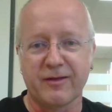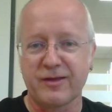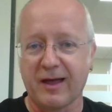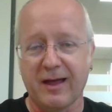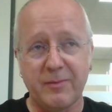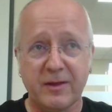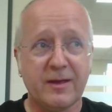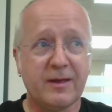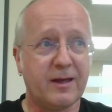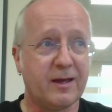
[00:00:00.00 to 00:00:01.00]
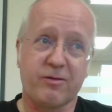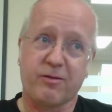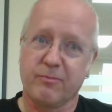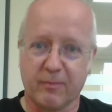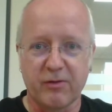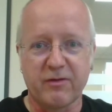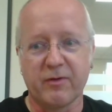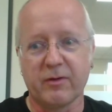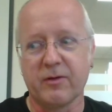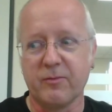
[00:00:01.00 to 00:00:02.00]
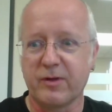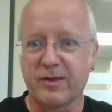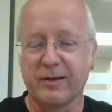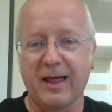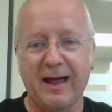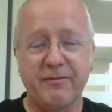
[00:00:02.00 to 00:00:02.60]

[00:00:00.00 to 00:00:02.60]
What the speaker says: time, most of whom we still have,